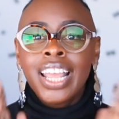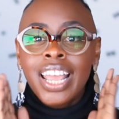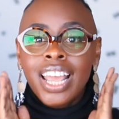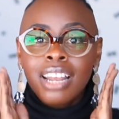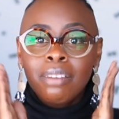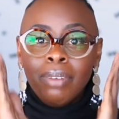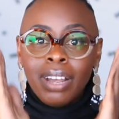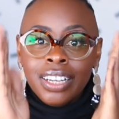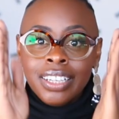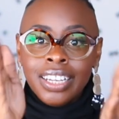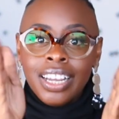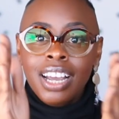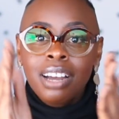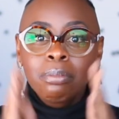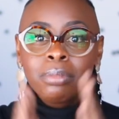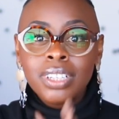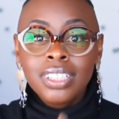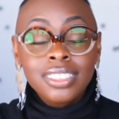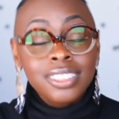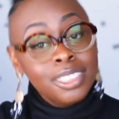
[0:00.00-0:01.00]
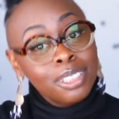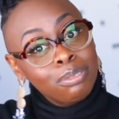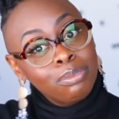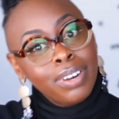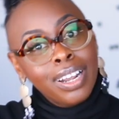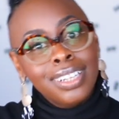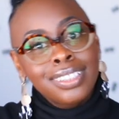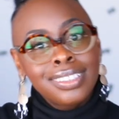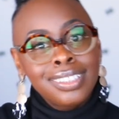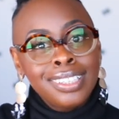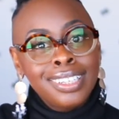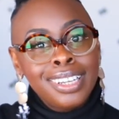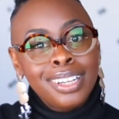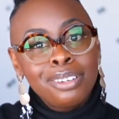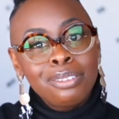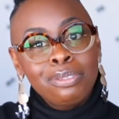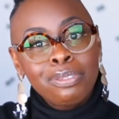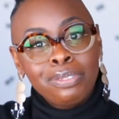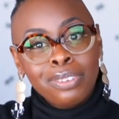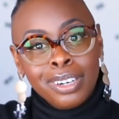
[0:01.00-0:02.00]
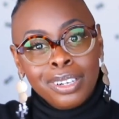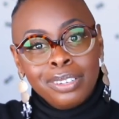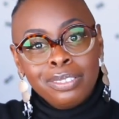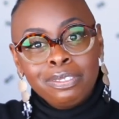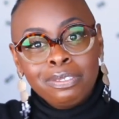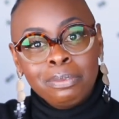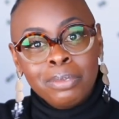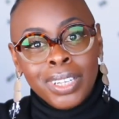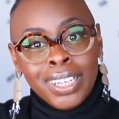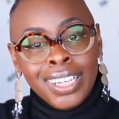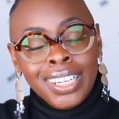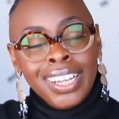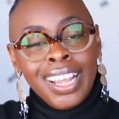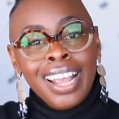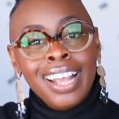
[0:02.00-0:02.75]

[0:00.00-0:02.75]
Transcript: and my camera directly in front of me.